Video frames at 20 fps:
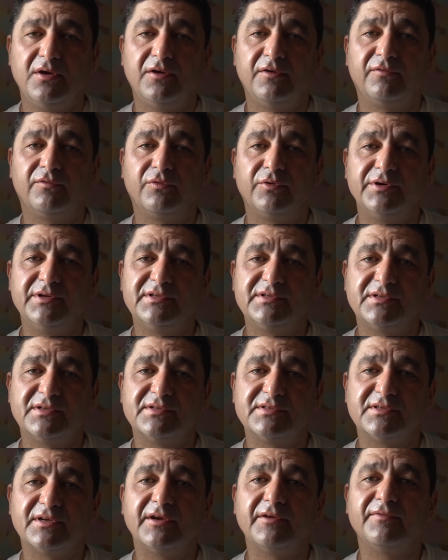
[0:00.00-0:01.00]
For
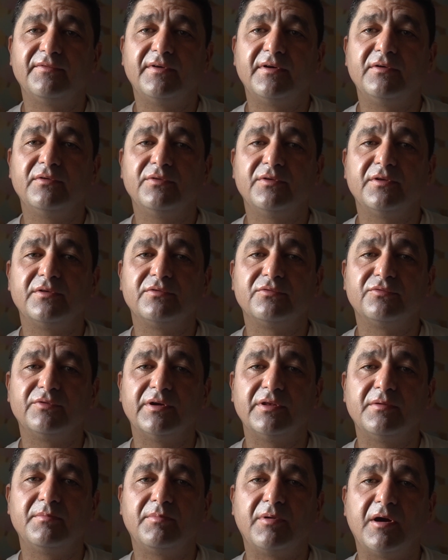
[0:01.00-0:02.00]
instance, I found that the
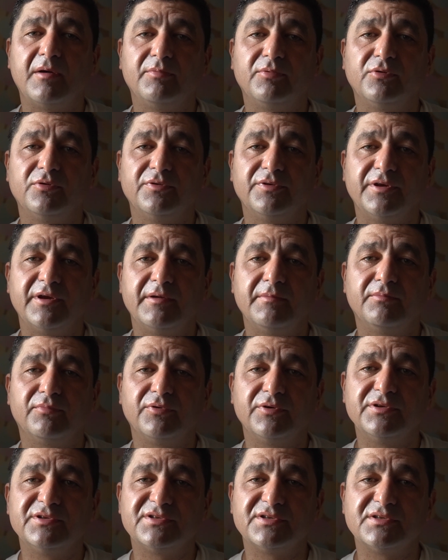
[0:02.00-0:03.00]
rather popular name
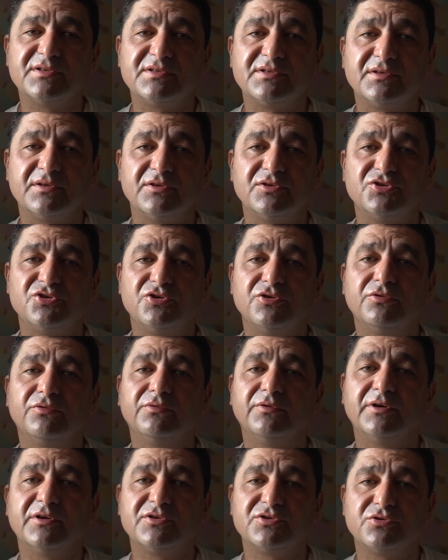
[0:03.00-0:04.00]
Princess is
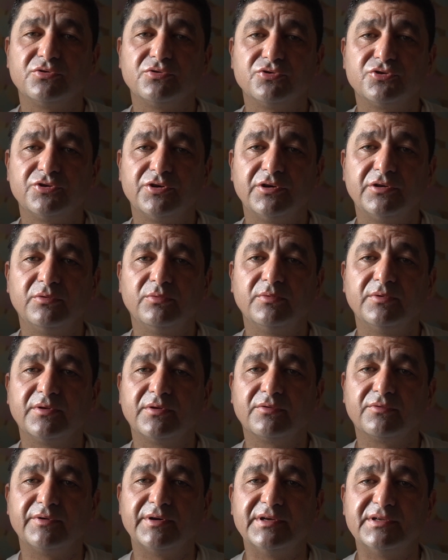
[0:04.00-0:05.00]
generally associated with
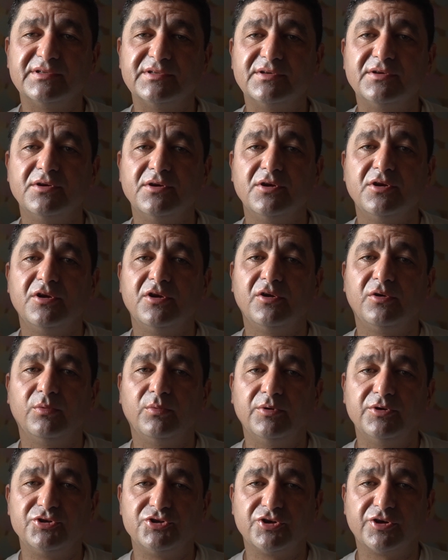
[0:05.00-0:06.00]
crazy,
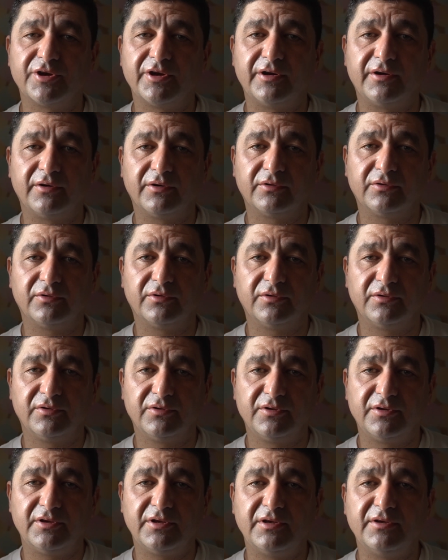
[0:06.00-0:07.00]
witchy character.
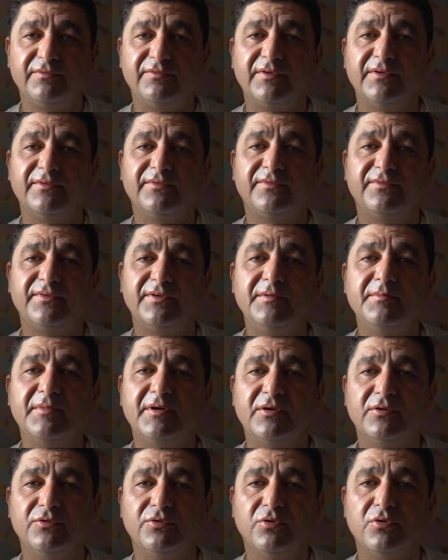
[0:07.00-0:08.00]
If a
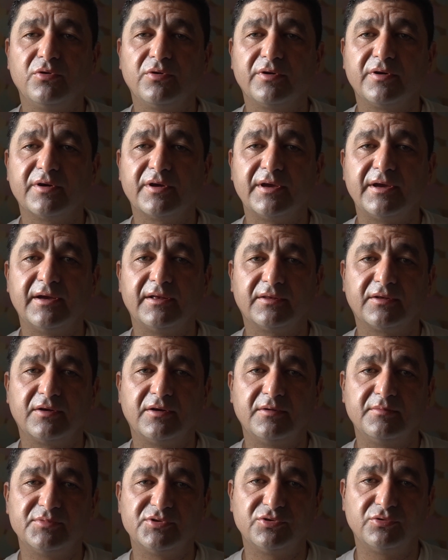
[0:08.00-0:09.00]
female dog or cat
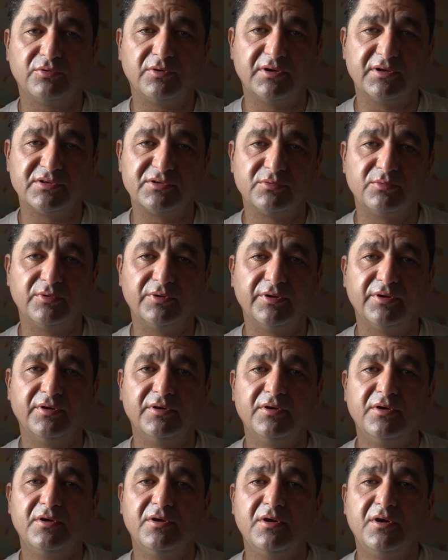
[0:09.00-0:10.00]
comes to us with
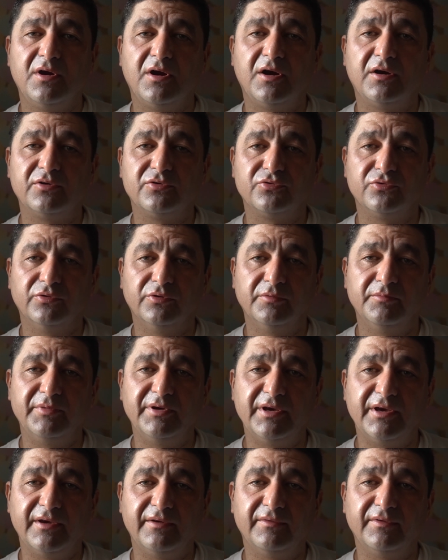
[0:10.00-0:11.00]
unruly
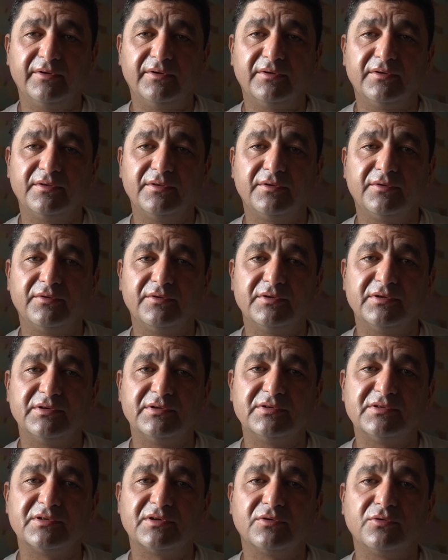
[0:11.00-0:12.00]
behavior, there
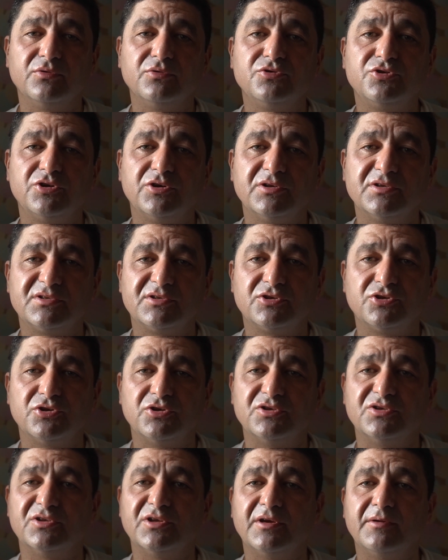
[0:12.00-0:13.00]
is a good chance she
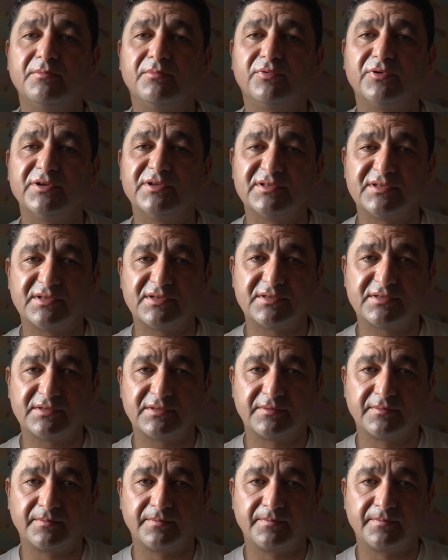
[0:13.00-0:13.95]
is named Princess.